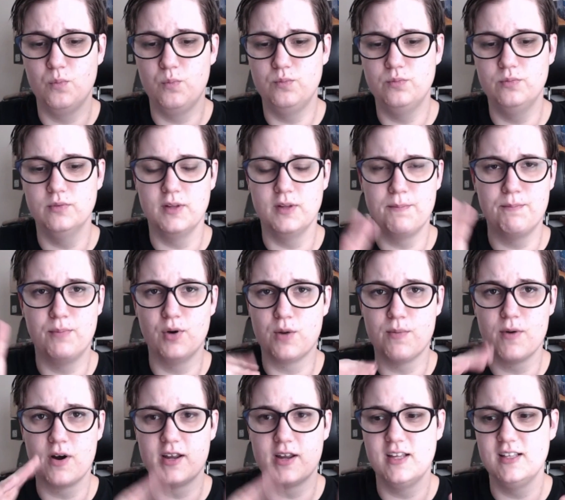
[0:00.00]

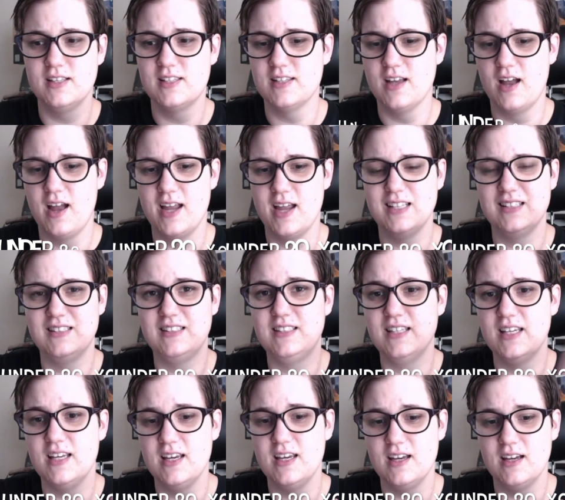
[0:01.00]
bookmarking site,
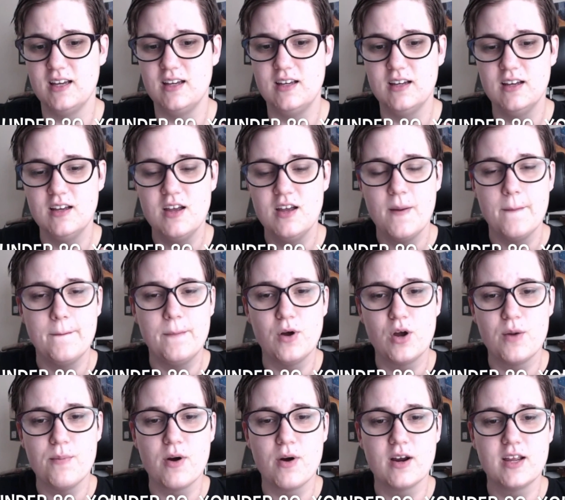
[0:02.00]
Dig
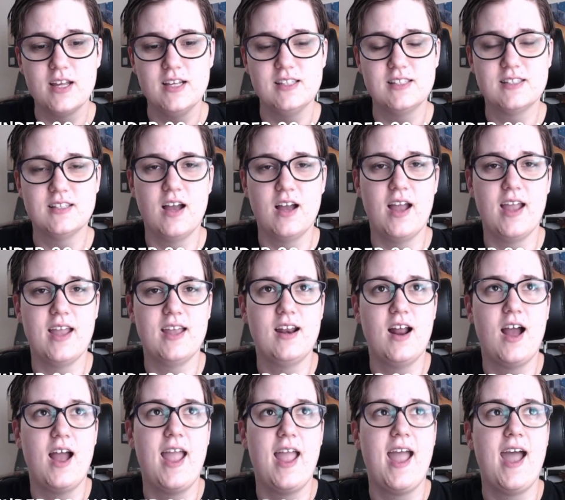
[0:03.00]
bookmarking site.
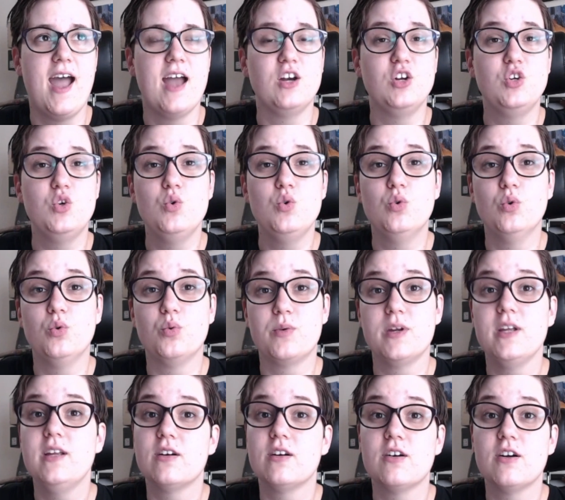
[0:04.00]
I had Google
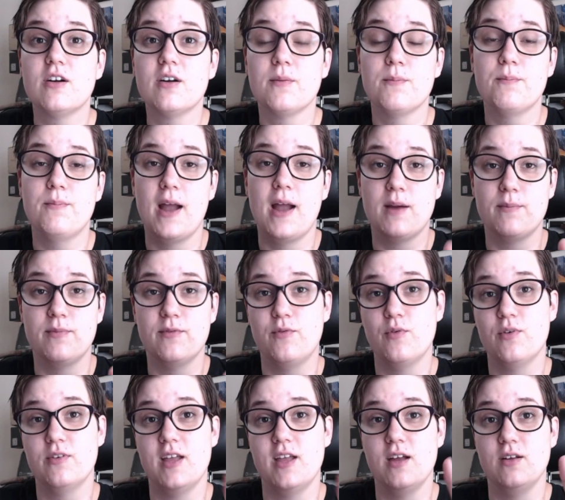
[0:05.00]
Reader back
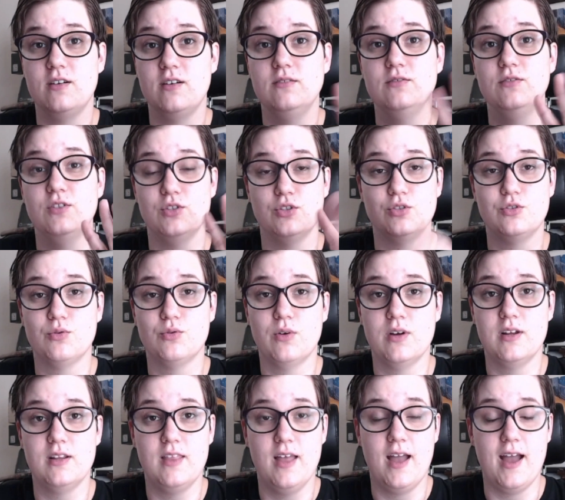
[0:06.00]
before they
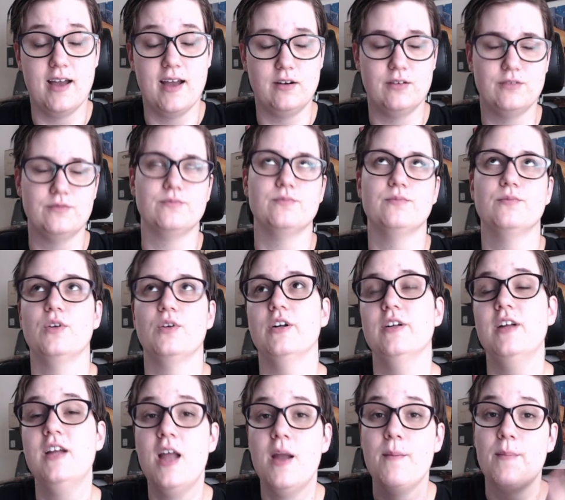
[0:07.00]
destroyed that,
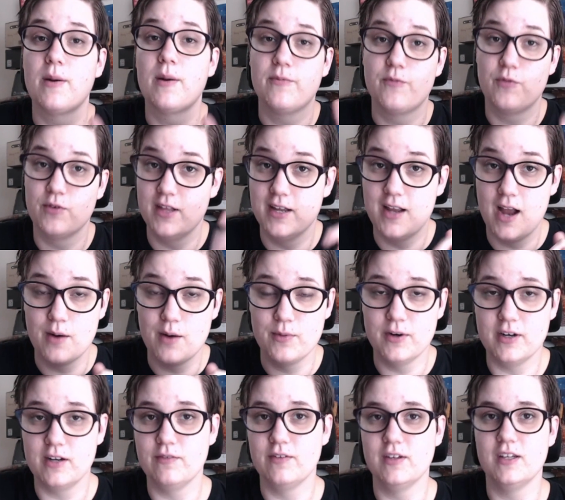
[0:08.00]
back before they got
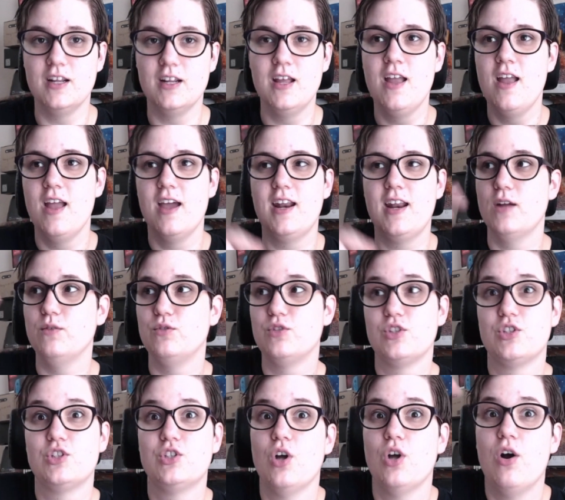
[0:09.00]
rid of it. And I'd
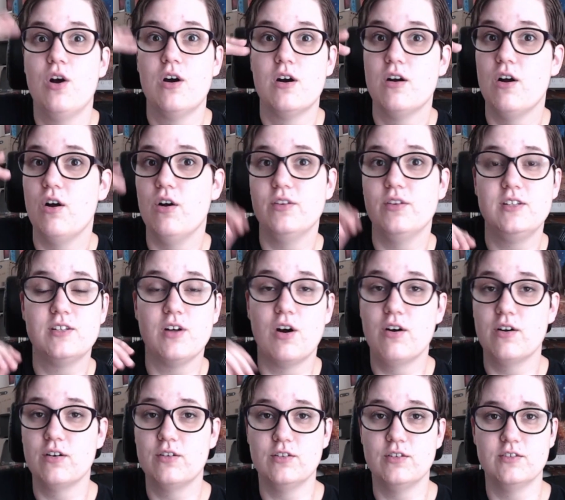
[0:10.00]
star all these
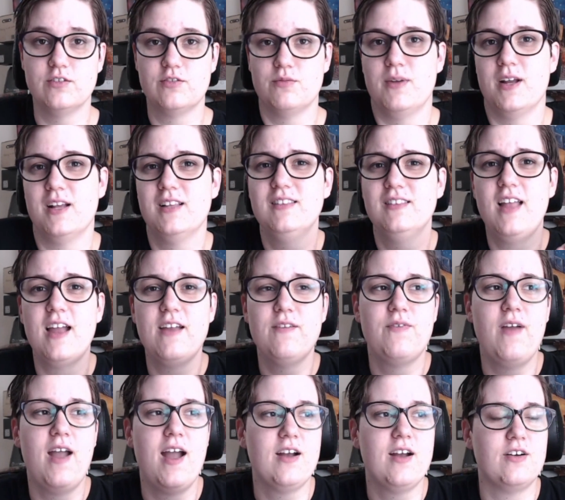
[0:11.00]
articles from
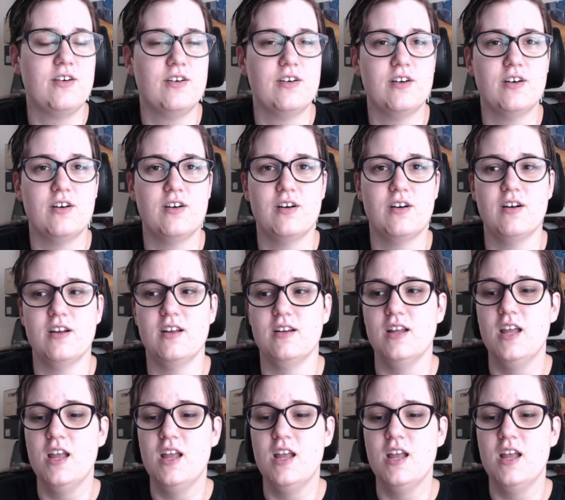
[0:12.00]
Lifehacker, and